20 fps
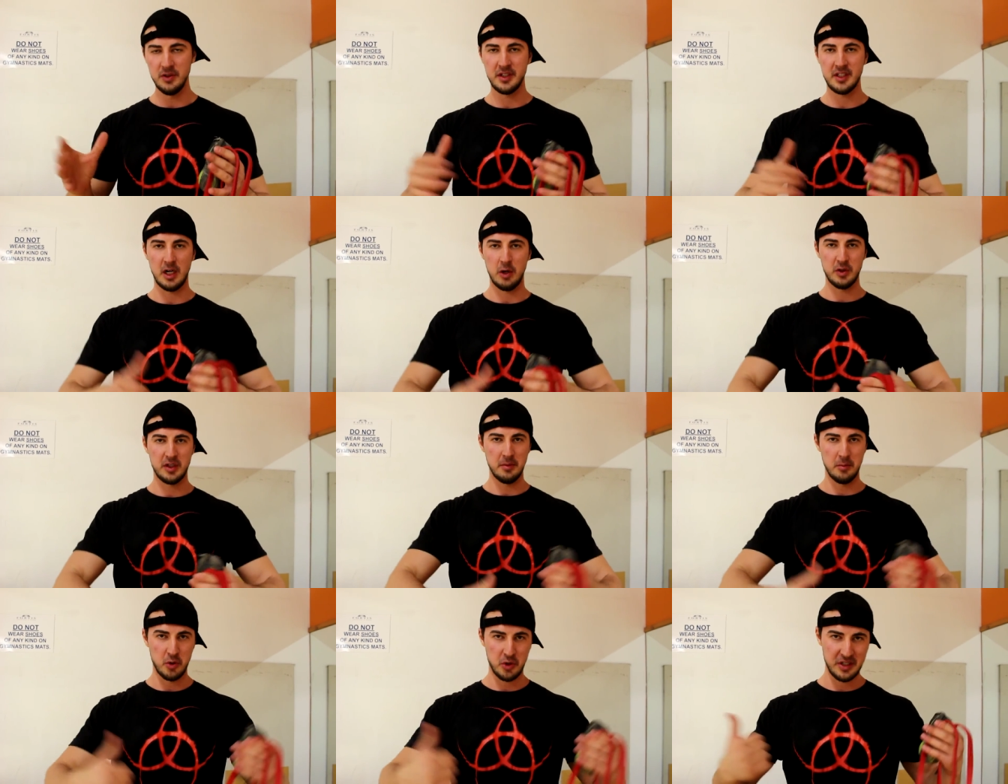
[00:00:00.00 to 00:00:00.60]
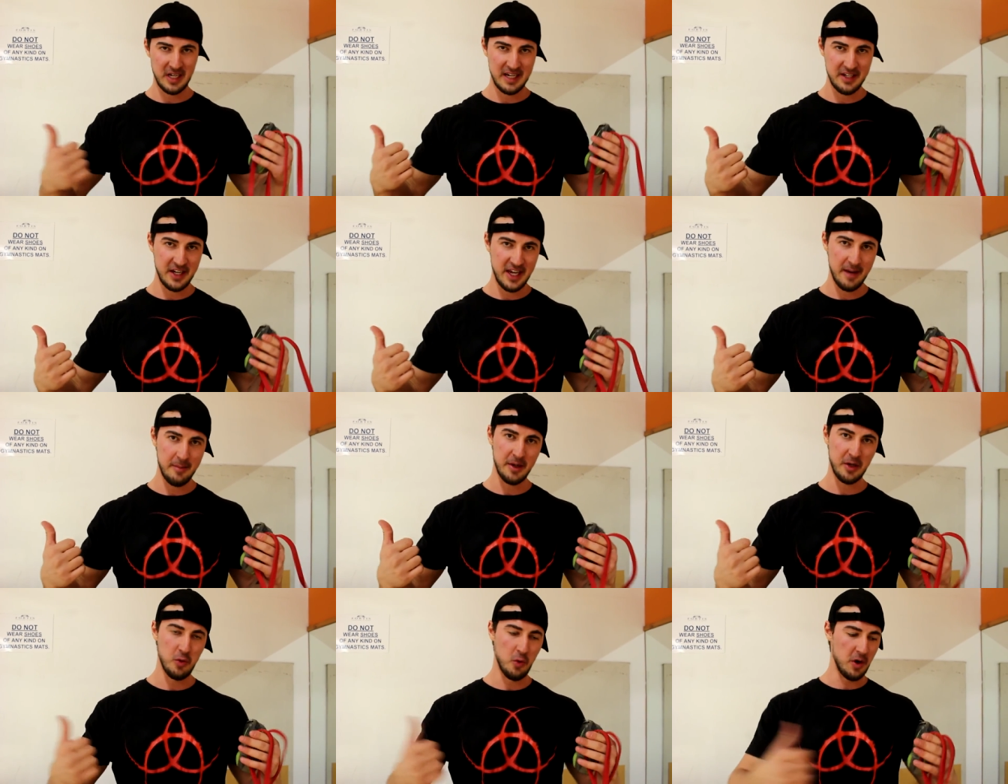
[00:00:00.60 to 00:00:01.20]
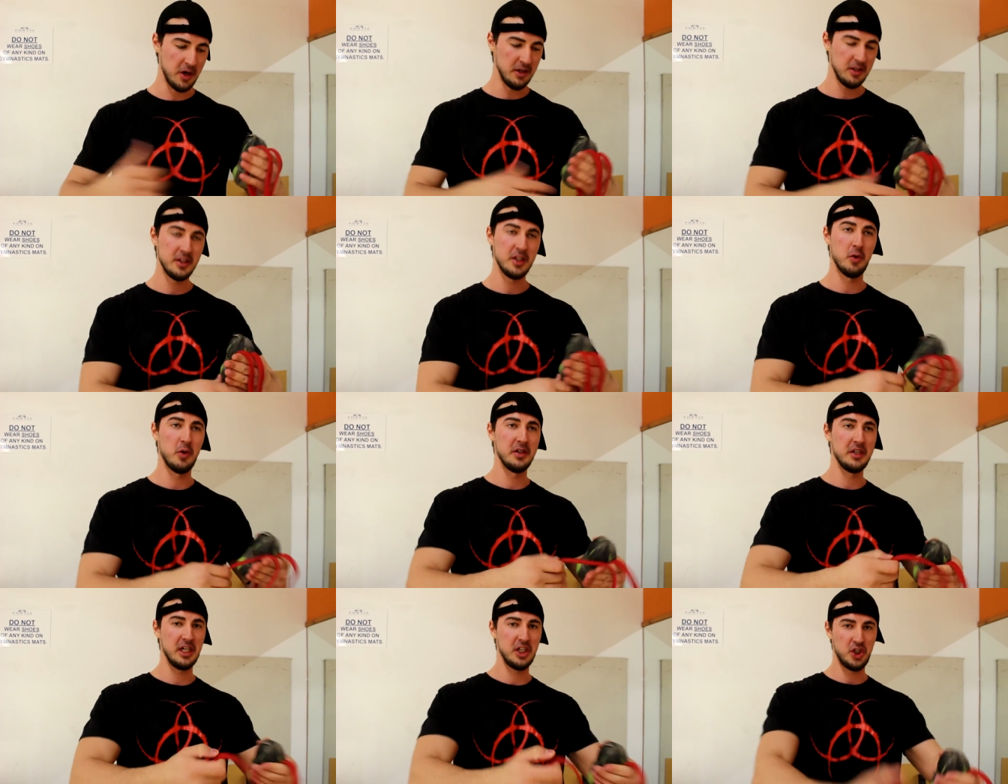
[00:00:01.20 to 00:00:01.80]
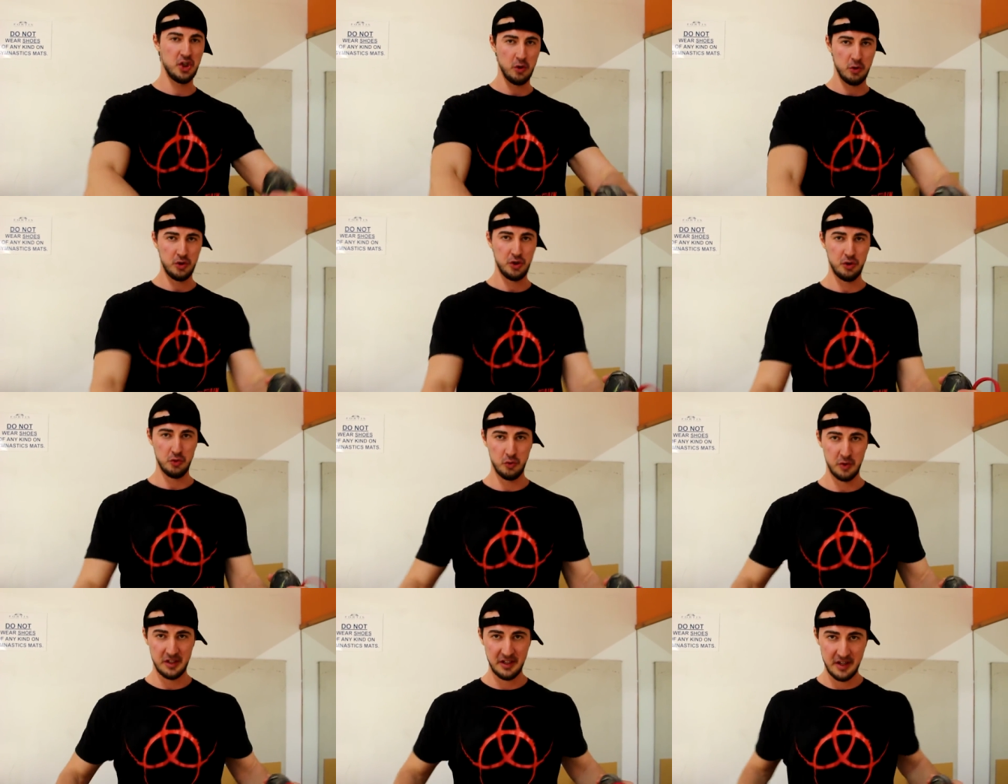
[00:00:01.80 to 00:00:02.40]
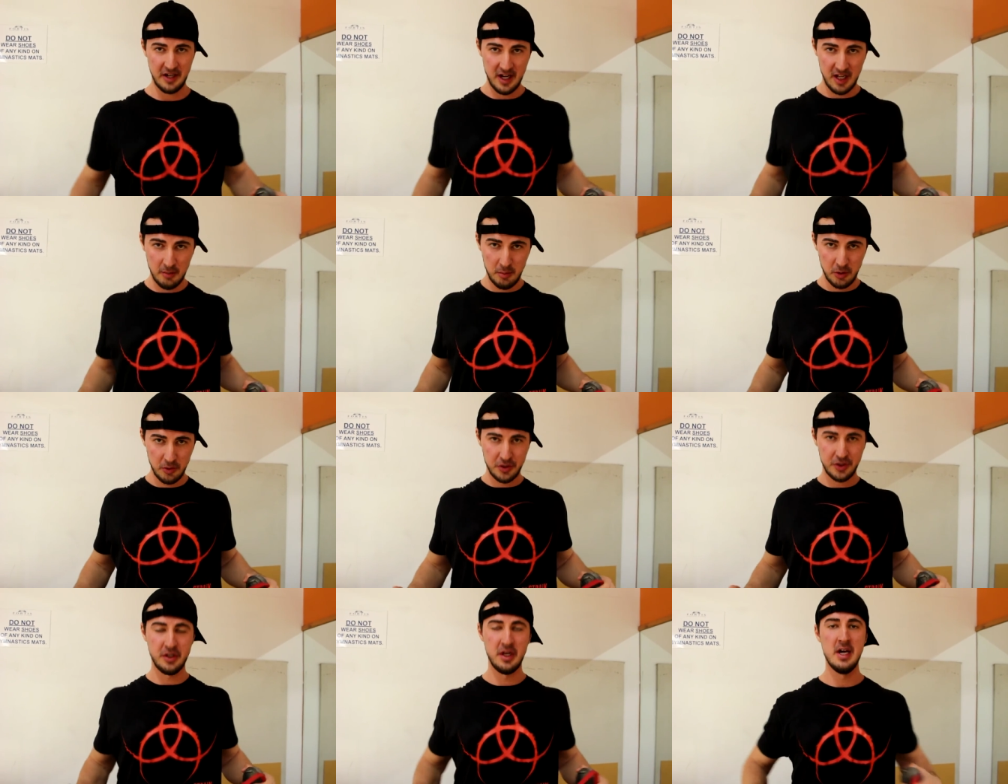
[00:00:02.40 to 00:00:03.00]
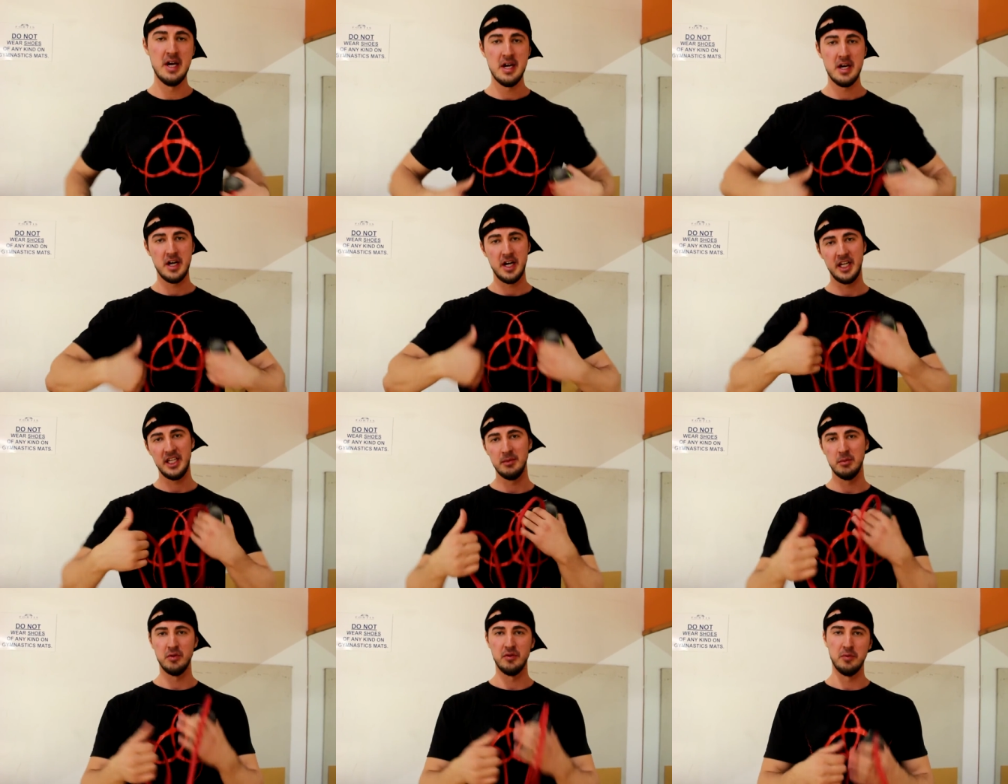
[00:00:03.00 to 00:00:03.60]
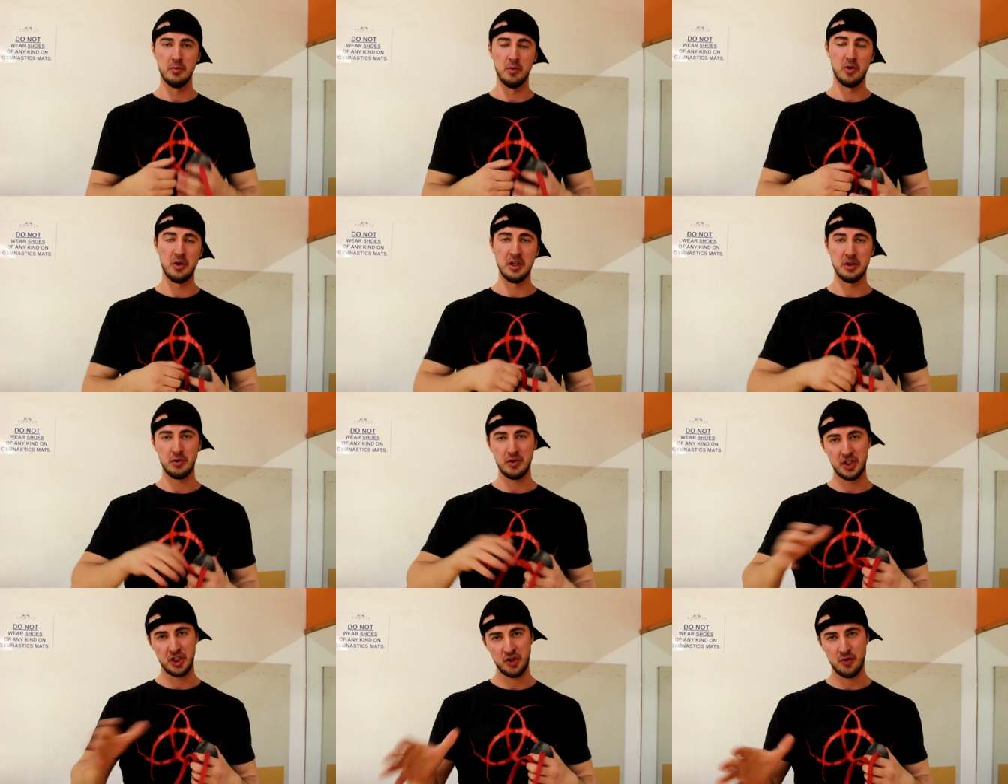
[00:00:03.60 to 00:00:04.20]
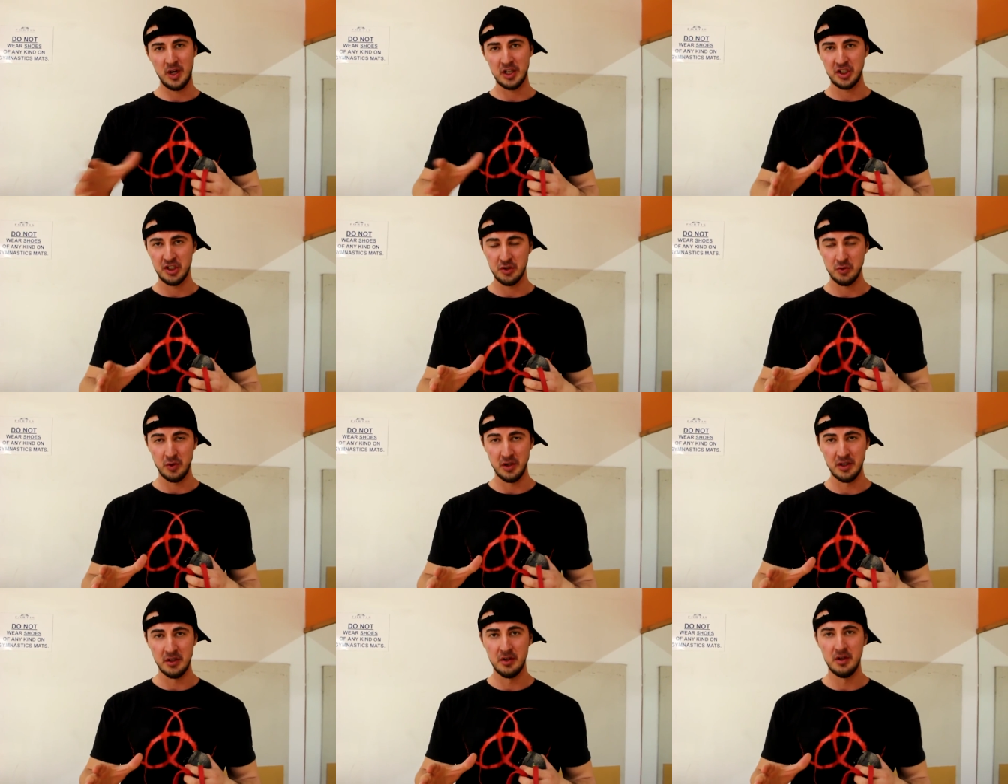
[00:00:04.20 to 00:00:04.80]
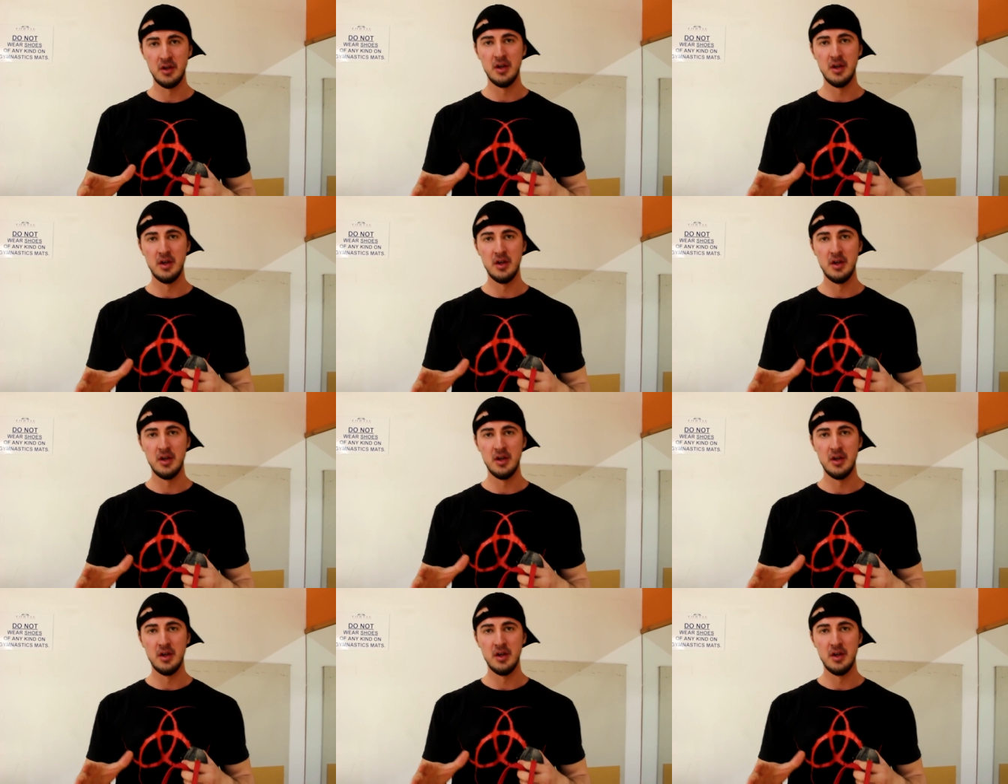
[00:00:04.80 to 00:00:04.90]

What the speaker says: Start with a more dynamic one, the one that I showed you with the elbows, and then move more into the stretch as well.